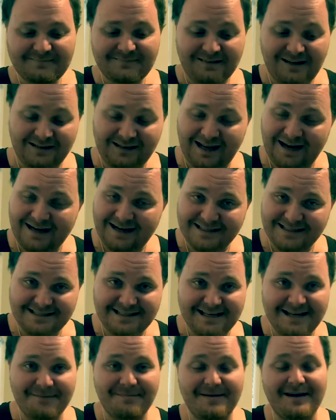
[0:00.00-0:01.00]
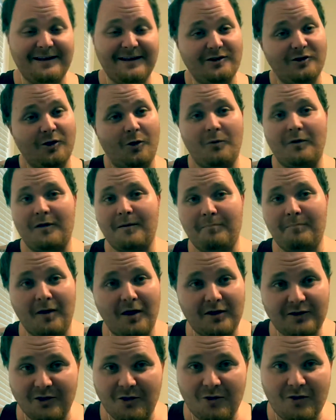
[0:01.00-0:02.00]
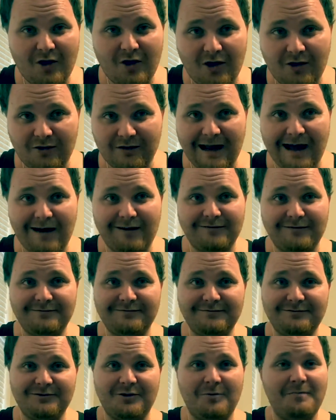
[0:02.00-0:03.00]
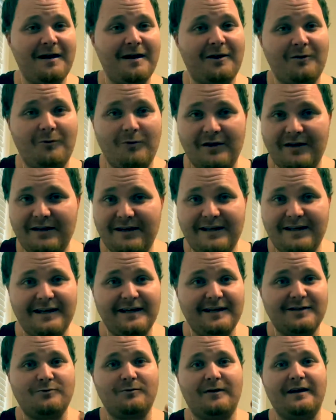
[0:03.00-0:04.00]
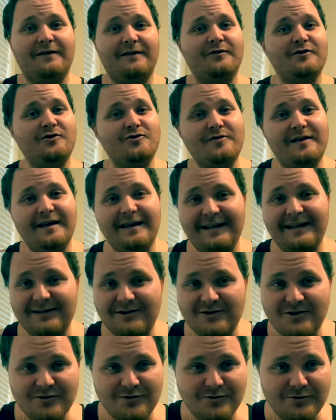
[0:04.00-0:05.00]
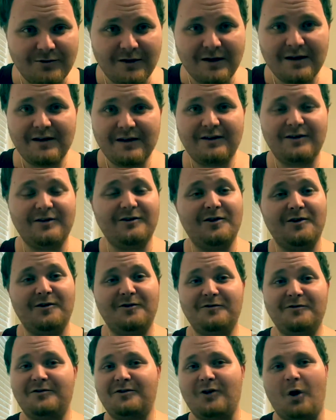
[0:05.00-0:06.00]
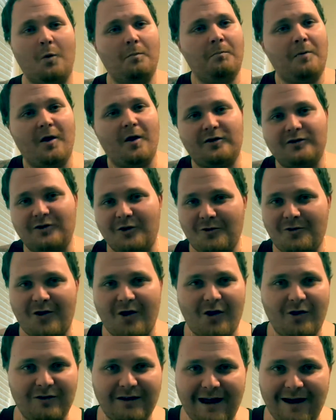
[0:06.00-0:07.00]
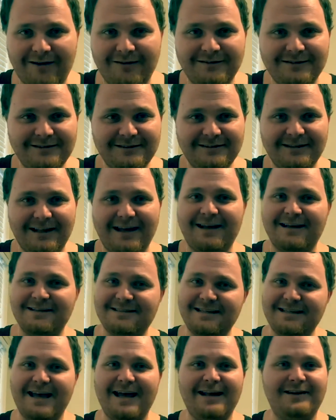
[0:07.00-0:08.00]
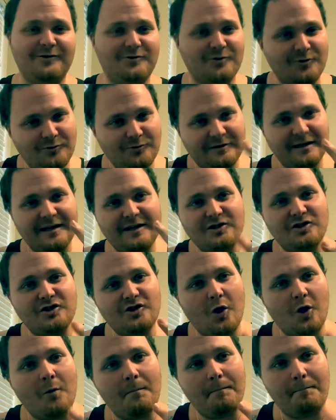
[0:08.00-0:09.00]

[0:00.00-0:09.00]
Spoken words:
I said, man, you don't want to buck no call out. No matter what it is, whatever you get into, you know, don't buck no call out. Like I said, the two things you don't